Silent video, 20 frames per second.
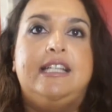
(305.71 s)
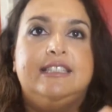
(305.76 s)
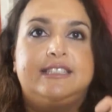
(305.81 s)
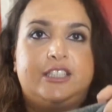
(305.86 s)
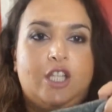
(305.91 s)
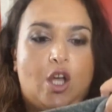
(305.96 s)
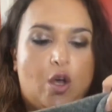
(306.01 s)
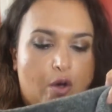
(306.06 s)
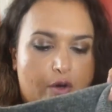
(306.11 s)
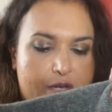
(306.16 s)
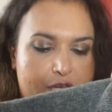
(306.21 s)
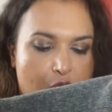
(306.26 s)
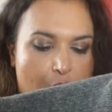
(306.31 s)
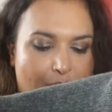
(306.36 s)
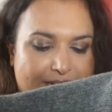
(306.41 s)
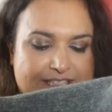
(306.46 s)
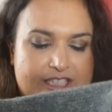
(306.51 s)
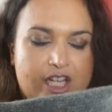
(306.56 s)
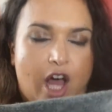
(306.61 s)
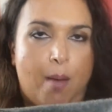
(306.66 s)
so, you
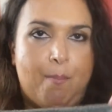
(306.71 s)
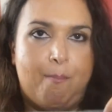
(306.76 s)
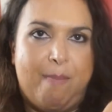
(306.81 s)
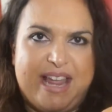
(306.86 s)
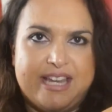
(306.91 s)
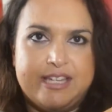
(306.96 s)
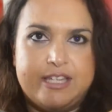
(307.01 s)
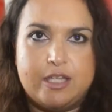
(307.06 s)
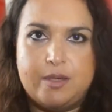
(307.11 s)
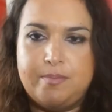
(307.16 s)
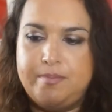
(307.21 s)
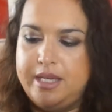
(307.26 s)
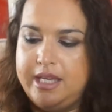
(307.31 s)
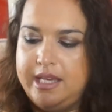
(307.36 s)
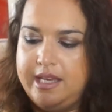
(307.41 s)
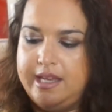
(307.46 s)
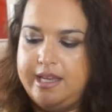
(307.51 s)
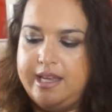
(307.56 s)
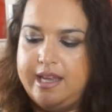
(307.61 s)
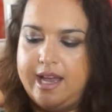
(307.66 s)
know, it's not meant to
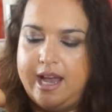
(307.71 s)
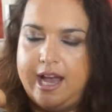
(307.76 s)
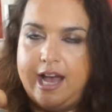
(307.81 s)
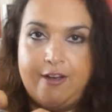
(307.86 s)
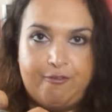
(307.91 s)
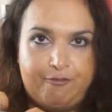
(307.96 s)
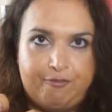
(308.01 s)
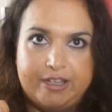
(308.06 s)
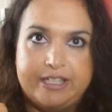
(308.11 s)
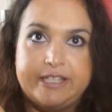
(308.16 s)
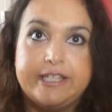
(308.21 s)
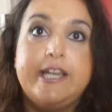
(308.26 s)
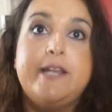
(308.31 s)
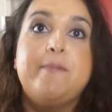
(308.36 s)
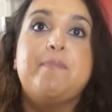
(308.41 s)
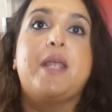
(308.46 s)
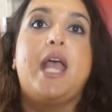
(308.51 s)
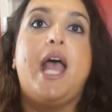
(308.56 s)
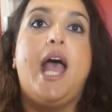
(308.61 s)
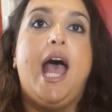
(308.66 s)
be uh,
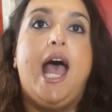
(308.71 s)
fitted.